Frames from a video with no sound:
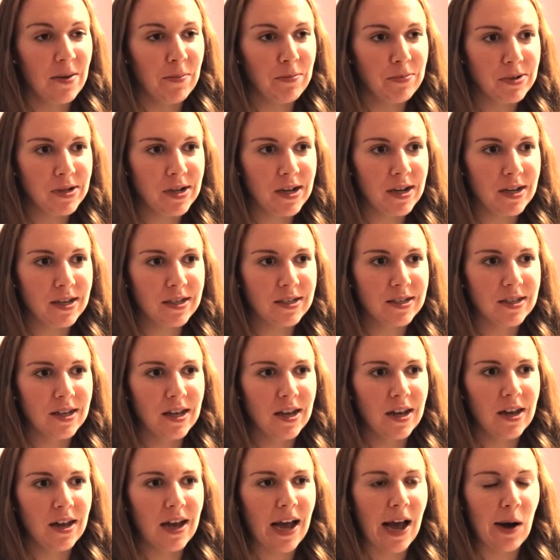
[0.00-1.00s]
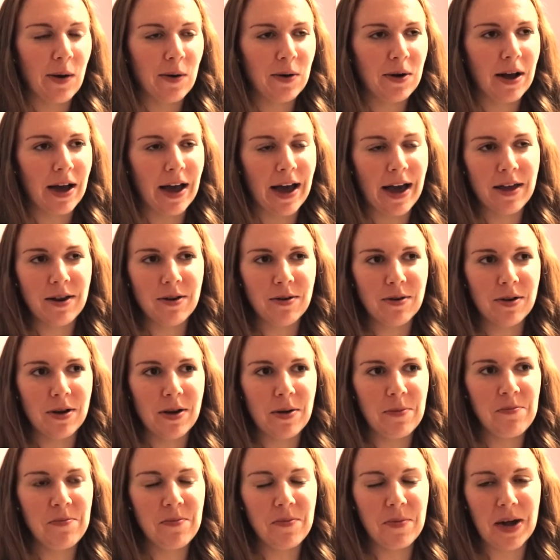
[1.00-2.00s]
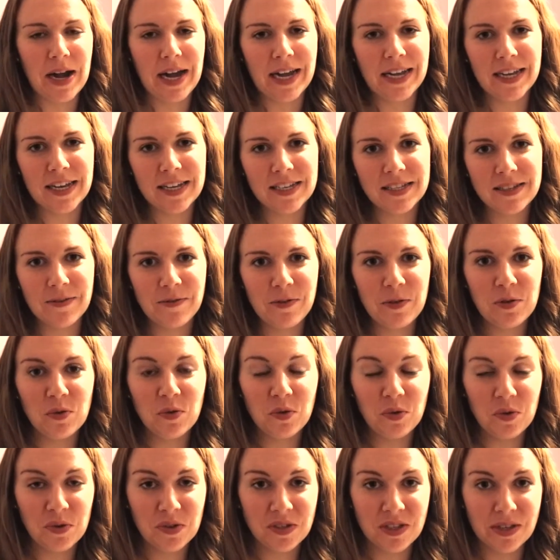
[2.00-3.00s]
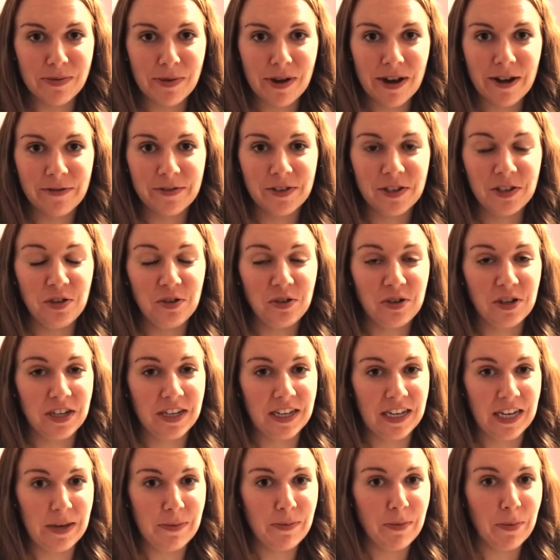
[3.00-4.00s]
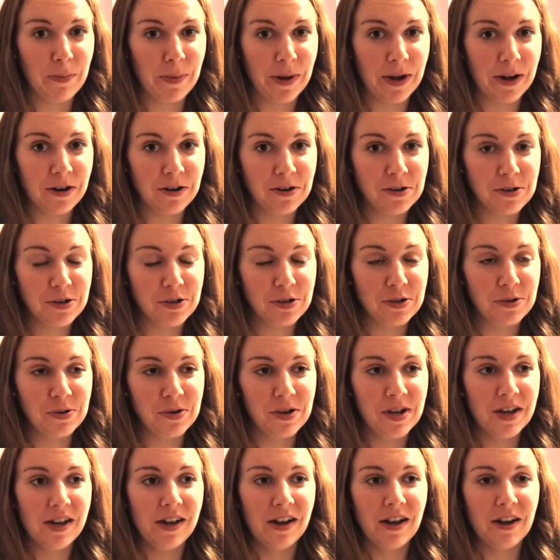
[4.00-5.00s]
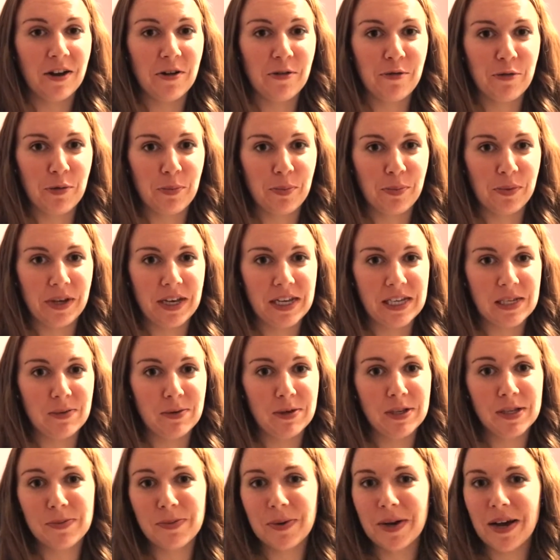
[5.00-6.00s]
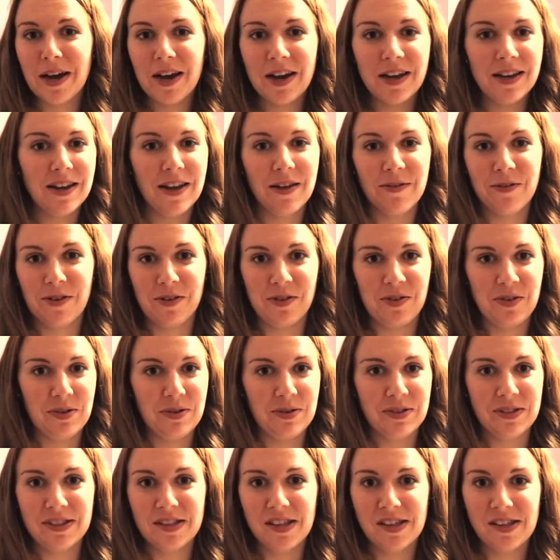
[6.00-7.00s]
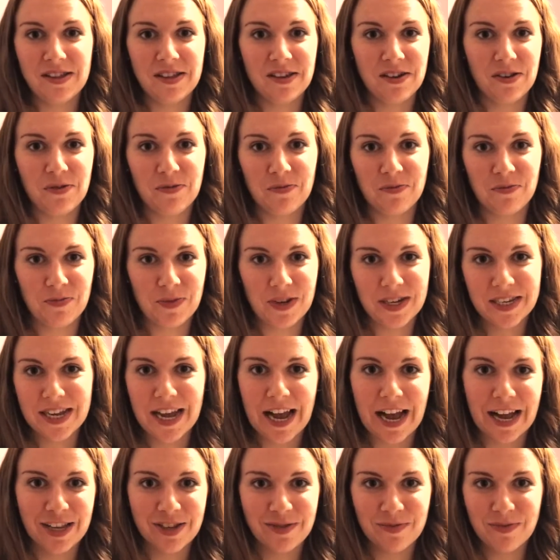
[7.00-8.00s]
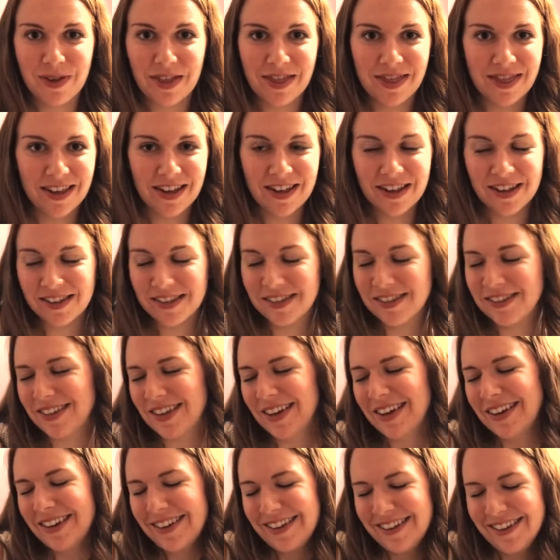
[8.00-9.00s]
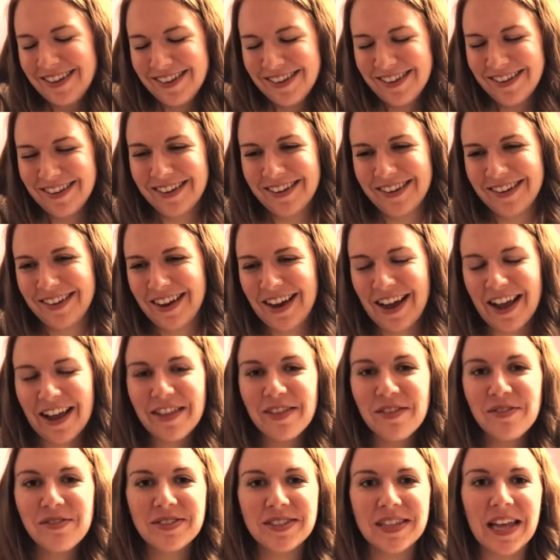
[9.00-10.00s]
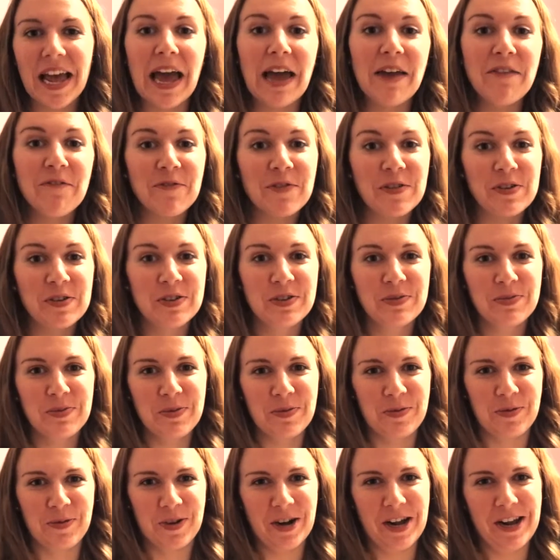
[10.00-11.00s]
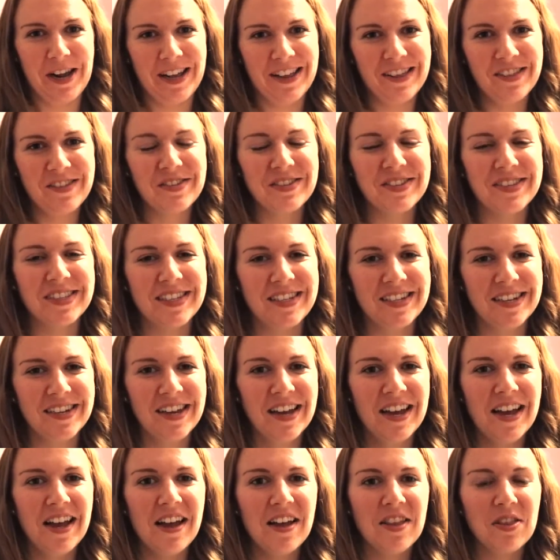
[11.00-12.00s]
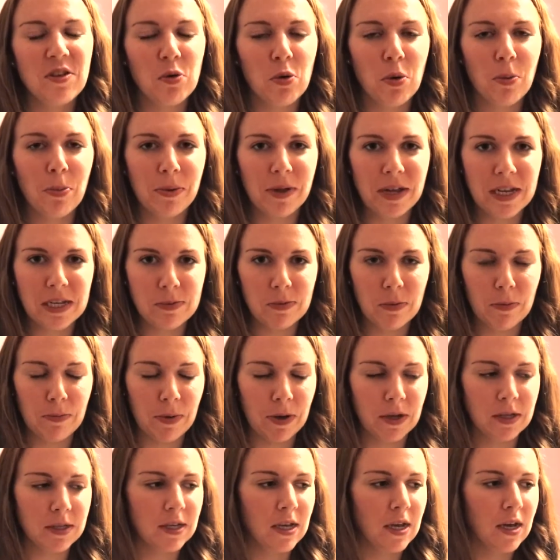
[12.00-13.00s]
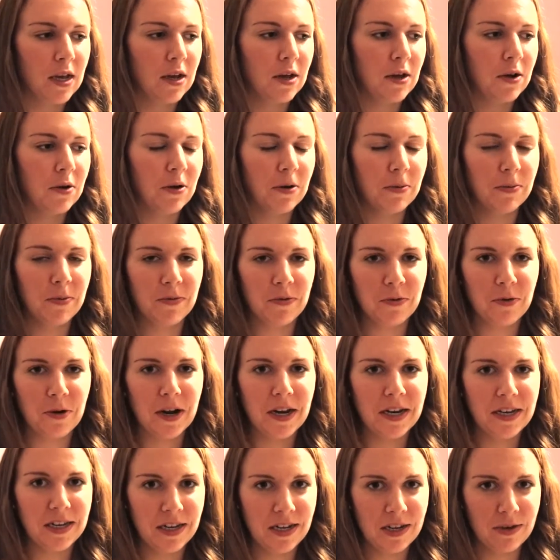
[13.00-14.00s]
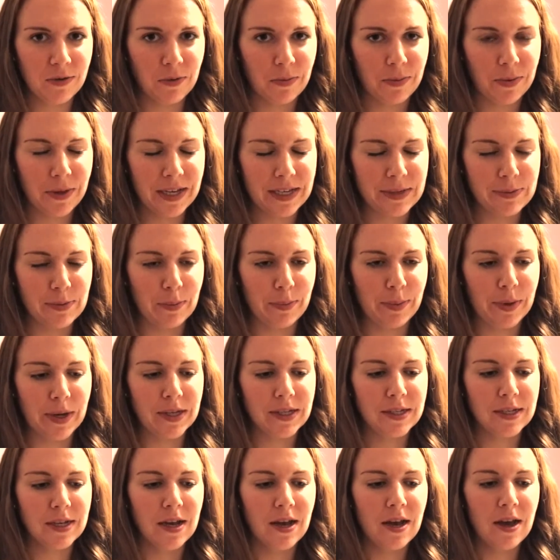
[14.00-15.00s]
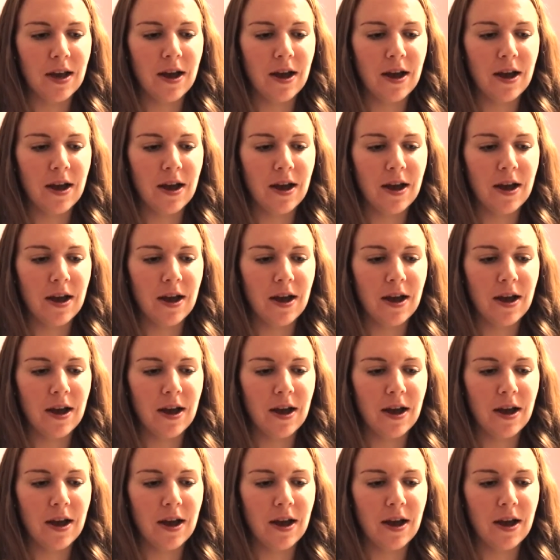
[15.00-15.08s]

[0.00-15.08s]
Plus, I guess if you lose them often you could keep a pair or 2 of replacements, but I never lose the little attachment things. I lose the headphones before I lose the replacement buds, or before I need replacement buds.